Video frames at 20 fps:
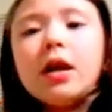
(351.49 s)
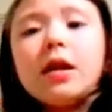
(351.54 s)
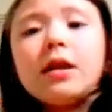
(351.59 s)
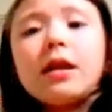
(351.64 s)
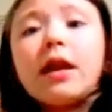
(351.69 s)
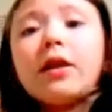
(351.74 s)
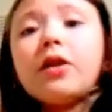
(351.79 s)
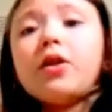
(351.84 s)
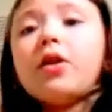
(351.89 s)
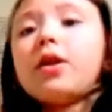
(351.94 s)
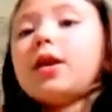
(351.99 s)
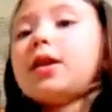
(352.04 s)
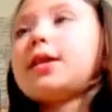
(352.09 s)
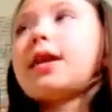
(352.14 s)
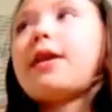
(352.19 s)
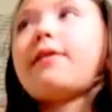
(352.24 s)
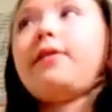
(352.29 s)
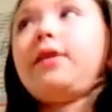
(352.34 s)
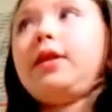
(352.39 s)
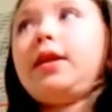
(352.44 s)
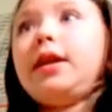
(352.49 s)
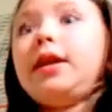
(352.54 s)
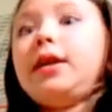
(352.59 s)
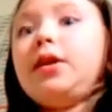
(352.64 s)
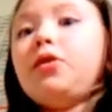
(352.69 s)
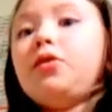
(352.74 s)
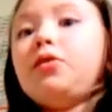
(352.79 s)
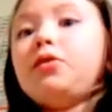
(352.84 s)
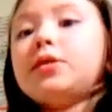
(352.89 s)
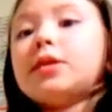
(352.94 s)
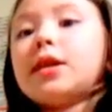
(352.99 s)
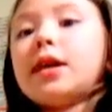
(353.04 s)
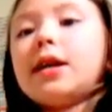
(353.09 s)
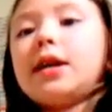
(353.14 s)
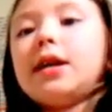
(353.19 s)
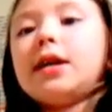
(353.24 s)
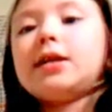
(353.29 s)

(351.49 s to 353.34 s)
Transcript: then you can definitely use it.